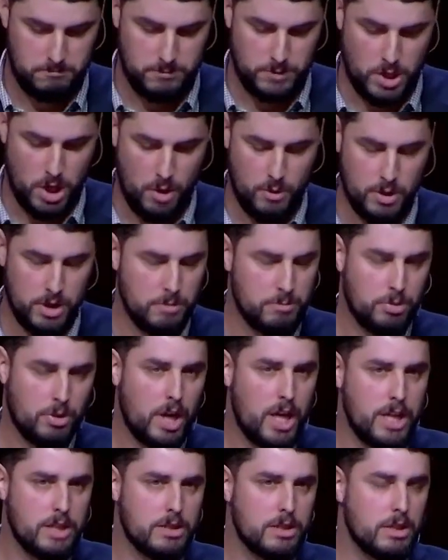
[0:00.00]
No one
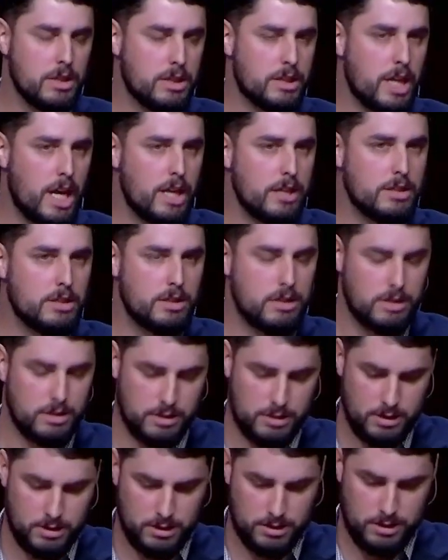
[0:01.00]
prays in the text.
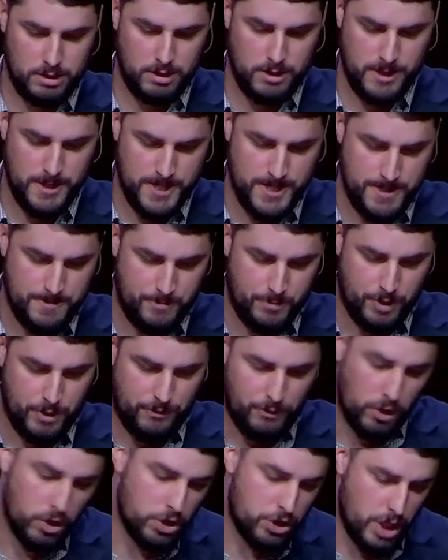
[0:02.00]
The
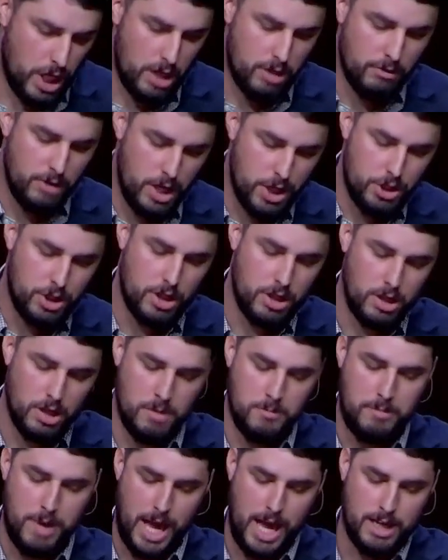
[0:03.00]
first generation
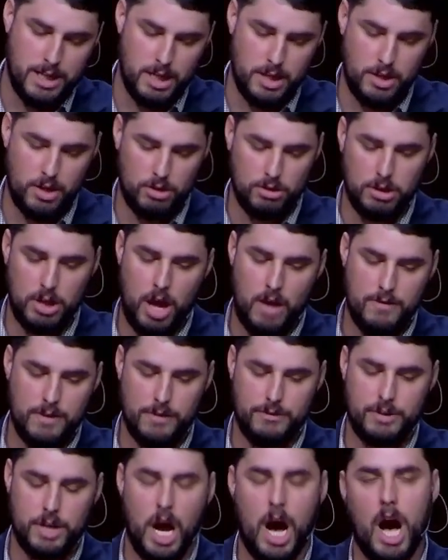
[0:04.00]
abandoned their love
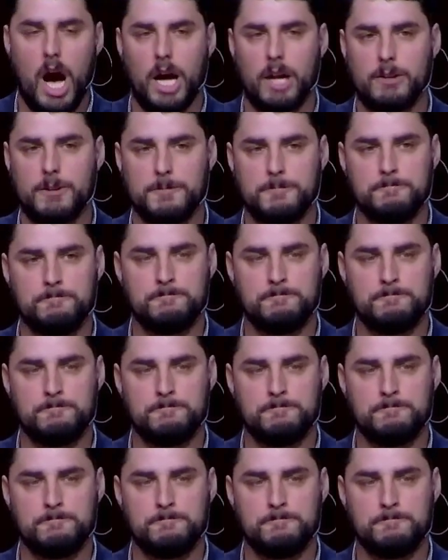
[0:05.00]
of God,